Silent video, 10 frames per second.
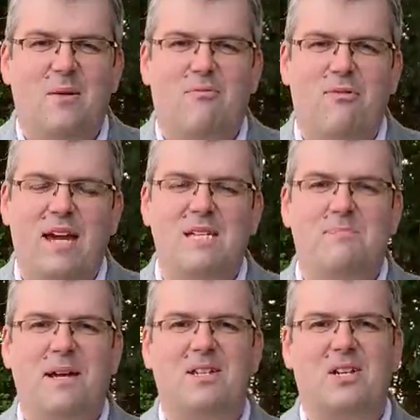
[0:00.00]
Praise
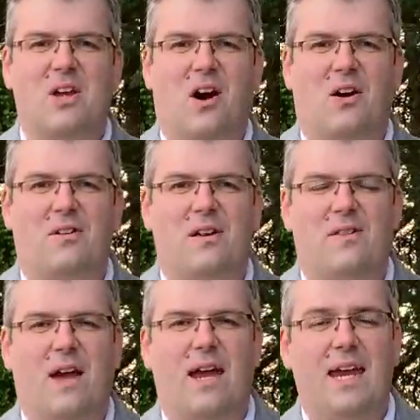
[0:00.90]
be to God
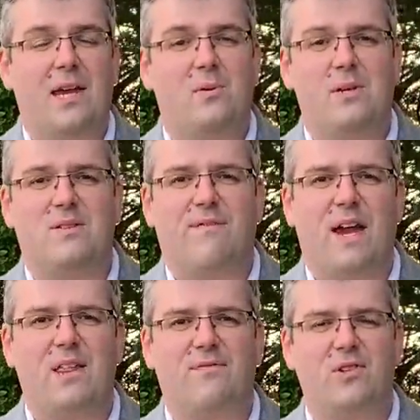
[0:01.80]
that he who is
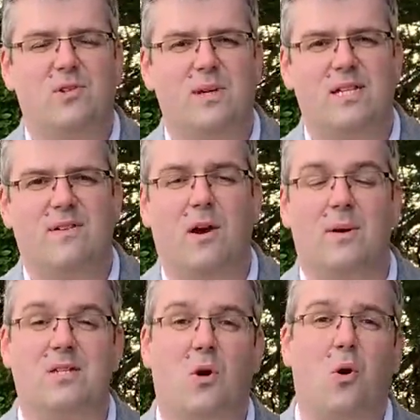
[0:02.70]
faithful to Israel
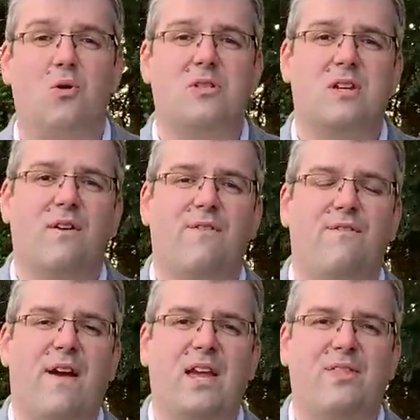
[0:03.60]
is also
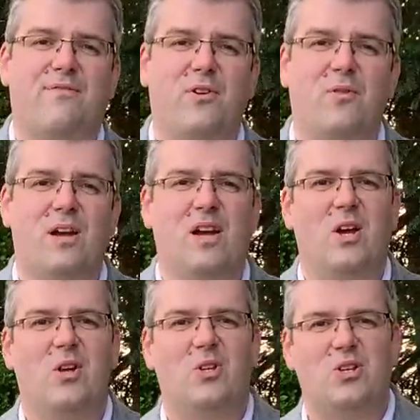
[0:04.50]
faithful
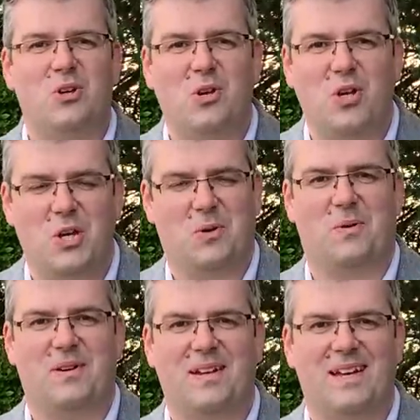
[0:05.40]
to you.
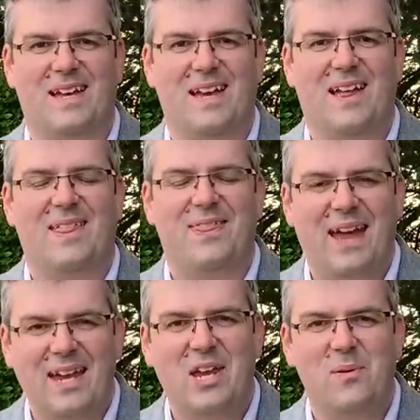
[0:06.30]

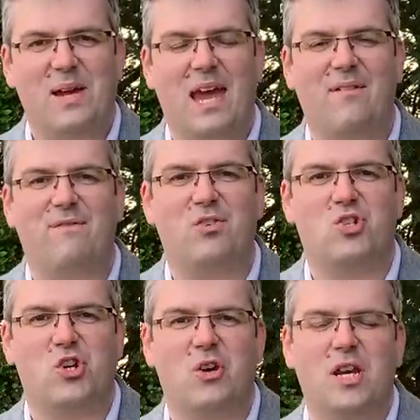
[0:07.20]
Thank you again for
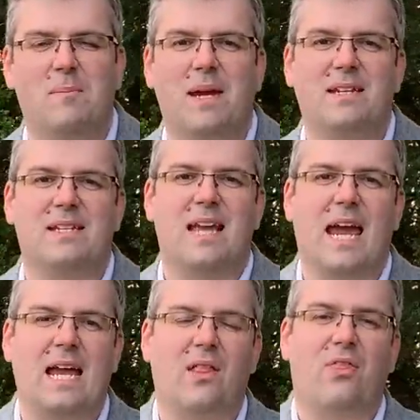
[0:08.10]
joining me
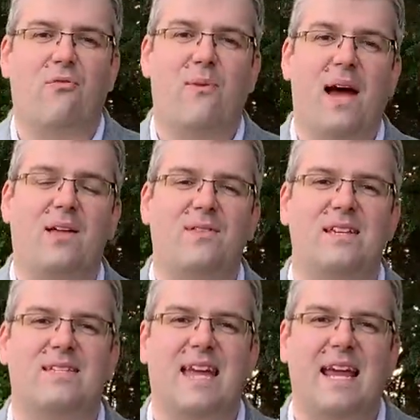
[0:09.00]
today and throughout
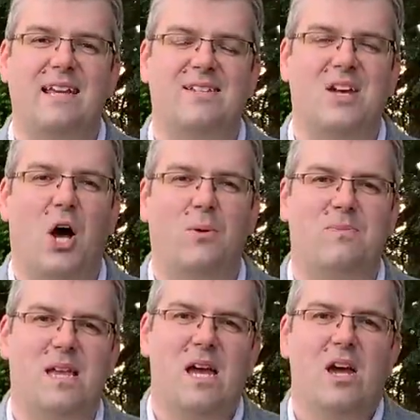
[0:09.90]
these daily
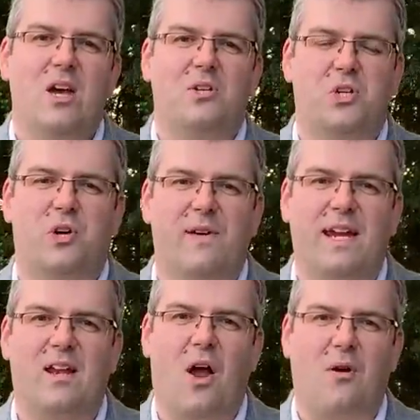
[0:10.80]
Psalms
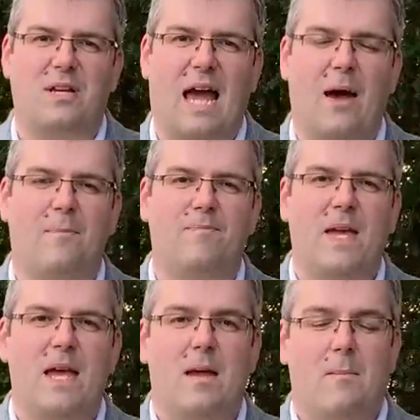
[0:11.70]
during lockdown.
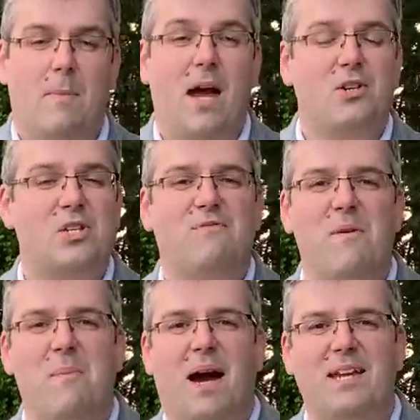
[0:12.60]
May I just
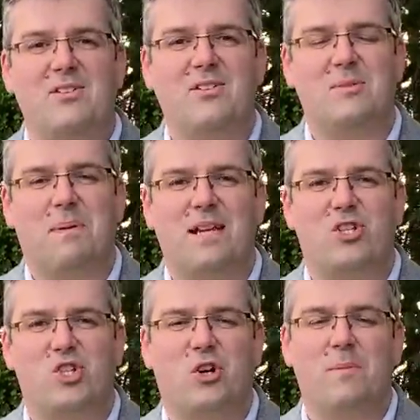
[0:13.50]
remind you to please
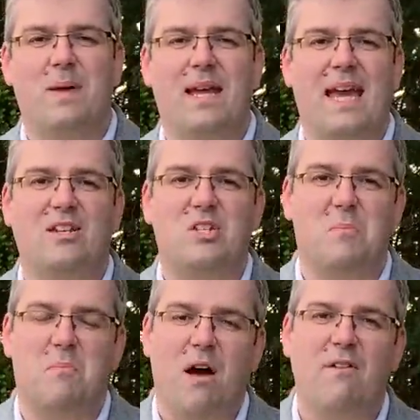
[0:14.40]
join me again
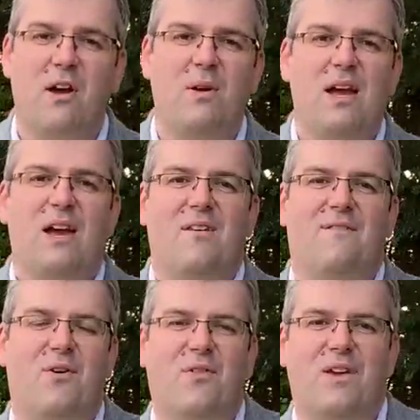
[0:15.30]
tomorrow
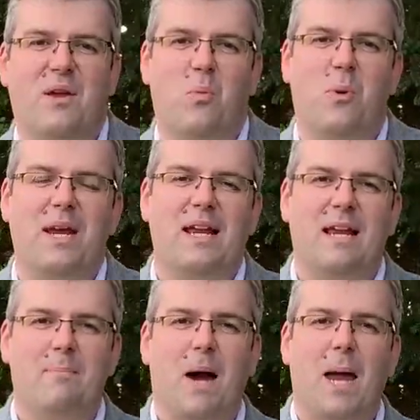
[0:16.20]
for the
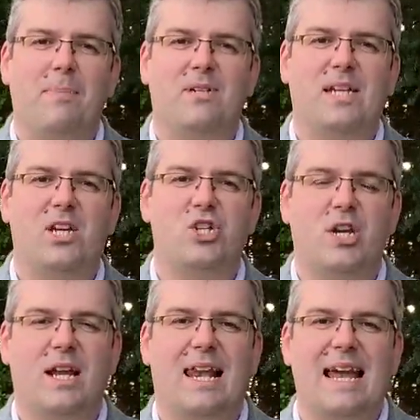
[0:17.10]
weekly Bible
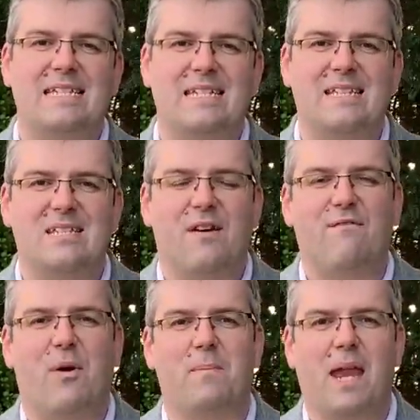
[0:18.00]
teaching Lessons
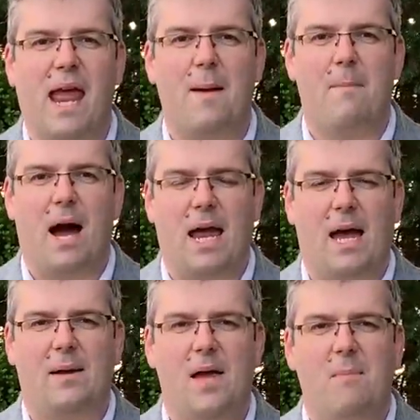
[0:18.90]
from
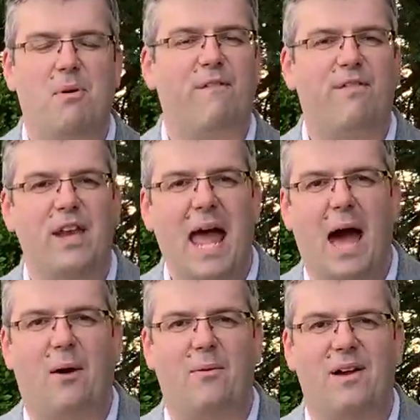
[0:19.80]
Nehemiah. But for
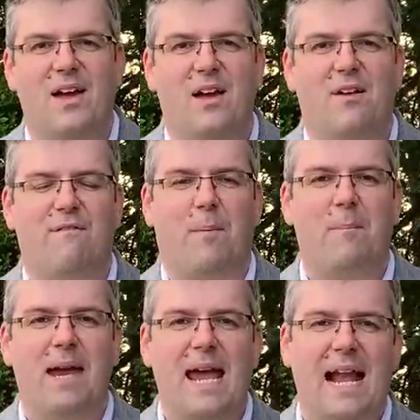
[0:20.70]
now, from
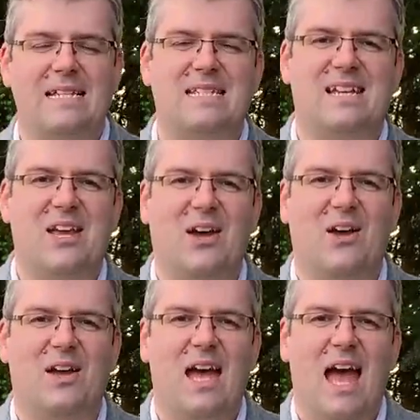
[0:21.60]
me, Alistair
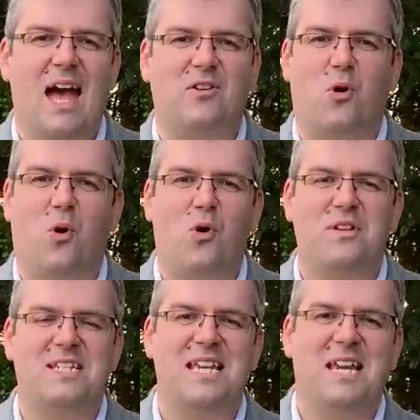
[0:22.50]
Kirk, and all the
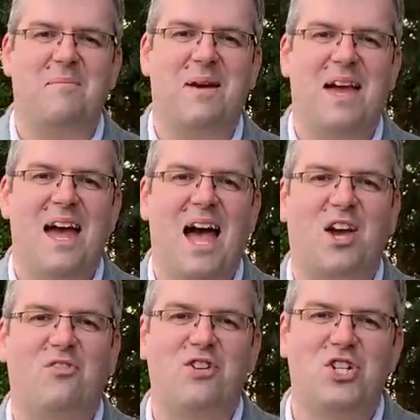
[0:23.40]
team
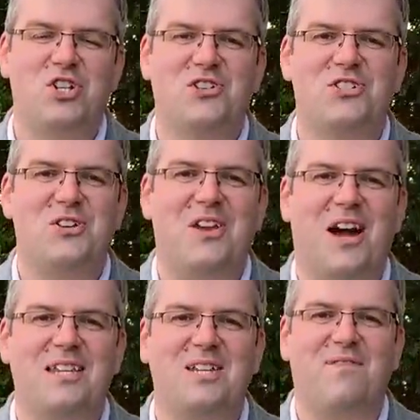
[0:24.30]
at Christians
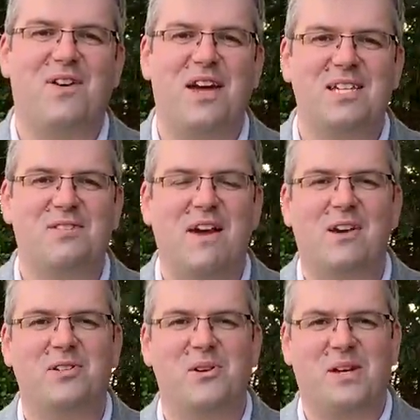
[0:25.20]
United for
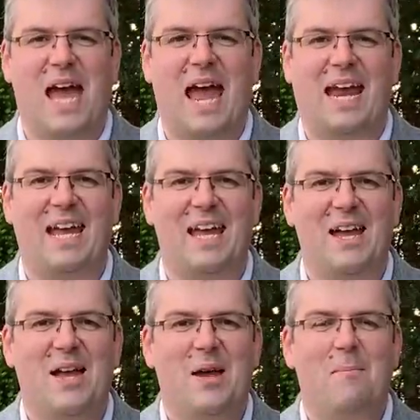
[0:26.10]
Israel UK,
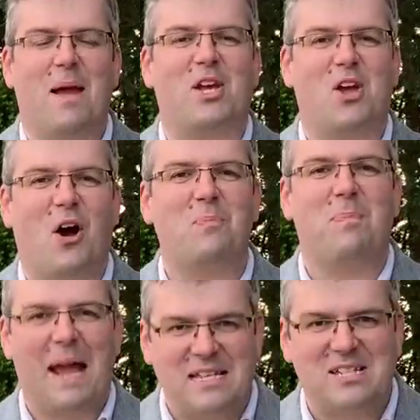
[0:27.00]
may God
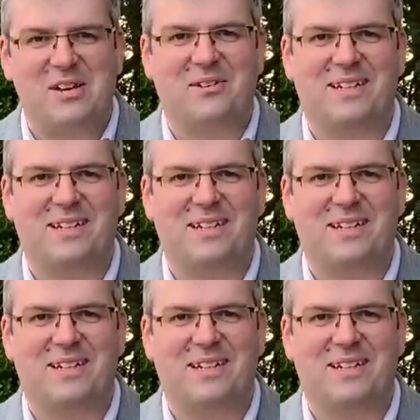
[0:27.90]
bless you.